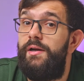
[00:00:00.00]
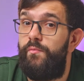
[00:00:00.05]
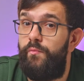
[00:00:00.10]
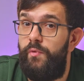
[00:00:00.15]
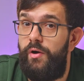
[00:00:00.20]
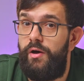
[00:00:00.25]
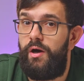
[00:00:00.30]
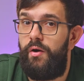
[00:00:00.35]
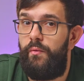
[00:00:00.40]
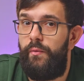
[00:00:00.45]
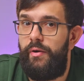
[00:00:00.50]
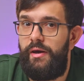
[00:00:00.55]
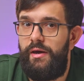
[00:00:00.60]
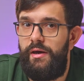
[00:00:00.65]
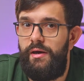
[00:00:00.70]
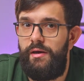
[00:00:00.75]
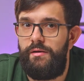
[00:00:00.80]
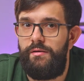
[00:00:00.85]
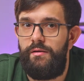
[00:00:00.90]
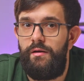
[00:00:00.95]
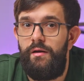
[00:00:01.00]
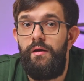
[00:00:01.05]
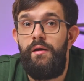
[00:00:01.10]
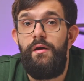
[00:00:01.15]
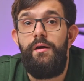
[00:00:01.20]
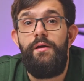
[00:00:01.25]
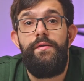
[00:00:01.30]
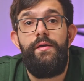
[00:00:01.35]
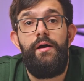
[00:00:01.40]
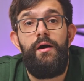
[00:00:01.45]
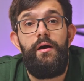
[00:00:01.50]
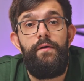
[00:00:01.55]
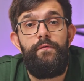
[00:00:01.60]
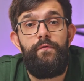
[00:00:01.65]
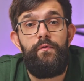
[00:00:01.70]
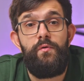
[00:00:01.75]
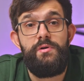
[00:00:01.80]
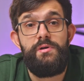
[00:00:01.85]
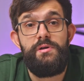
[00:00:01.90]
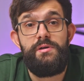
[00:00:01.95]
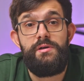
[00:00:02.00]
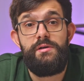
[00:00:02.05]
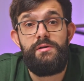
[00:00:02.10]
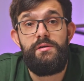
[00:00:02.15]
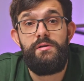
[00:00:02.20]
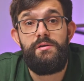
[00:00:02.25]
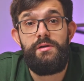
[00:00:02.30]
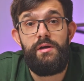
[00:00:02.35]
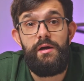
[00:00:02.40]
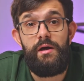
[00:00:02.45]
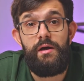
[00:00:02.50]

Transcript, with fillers: and work our way in. The forty sixty T